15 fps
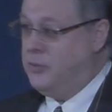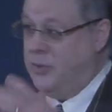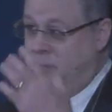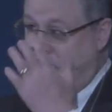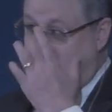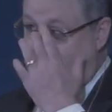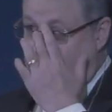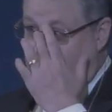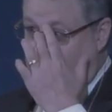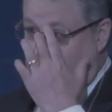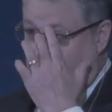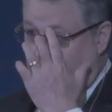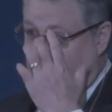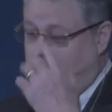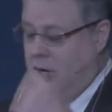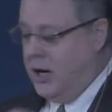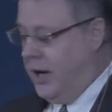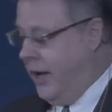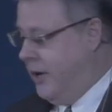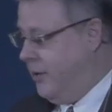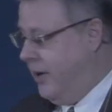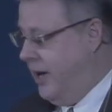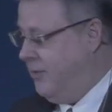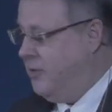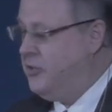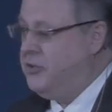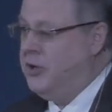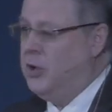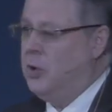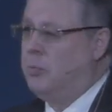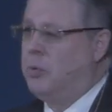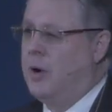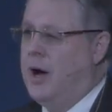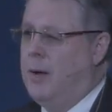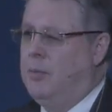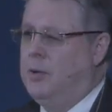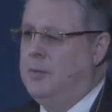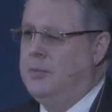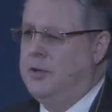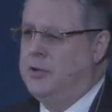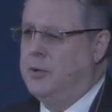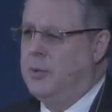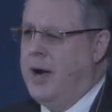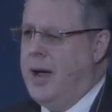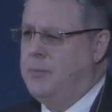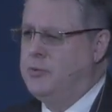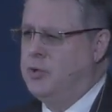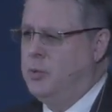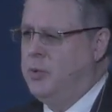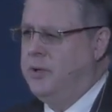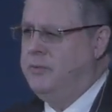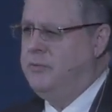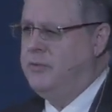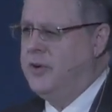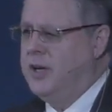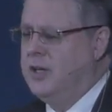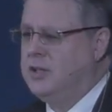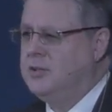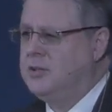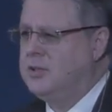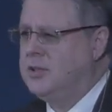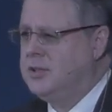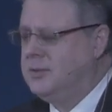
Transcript: we've said before, I don't have a single problem that the rapture wouldn't fix.